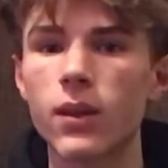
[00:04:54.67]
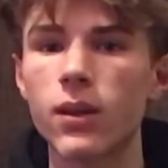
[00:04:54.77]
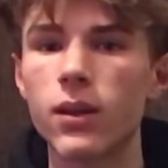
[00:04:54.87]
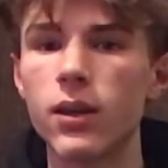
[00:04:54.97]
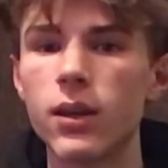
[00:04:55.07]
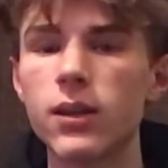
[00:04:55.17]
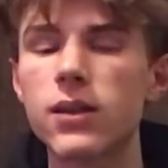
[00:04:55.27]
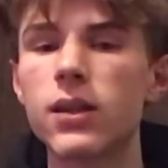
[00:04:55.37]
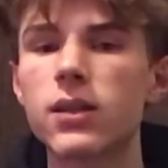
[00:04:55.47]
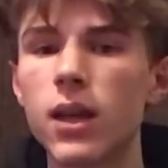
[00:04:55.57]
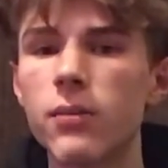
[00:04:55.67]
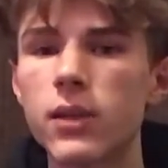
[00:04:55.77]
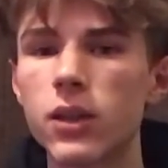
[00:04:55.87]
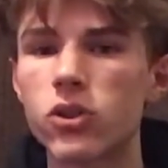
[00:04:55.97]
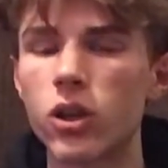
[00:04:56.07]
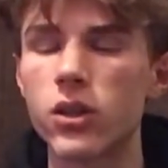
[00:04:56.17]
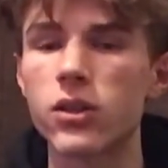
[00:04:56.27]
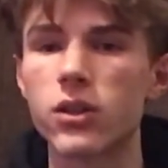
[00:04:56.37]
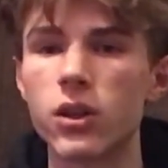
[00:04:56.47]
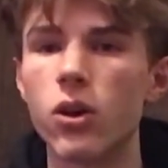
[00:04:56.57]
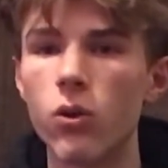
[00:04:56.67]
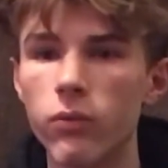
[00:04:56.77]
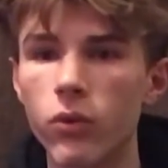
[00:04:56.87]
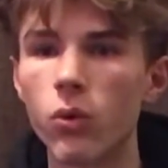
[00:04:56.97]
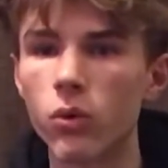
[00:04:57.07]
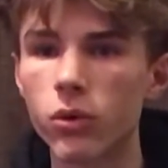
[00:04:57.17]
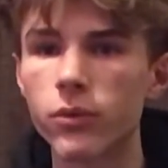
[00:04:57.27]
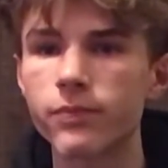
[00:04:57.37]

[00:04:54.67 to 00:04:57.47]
it's an attempt at justice and a hope for order.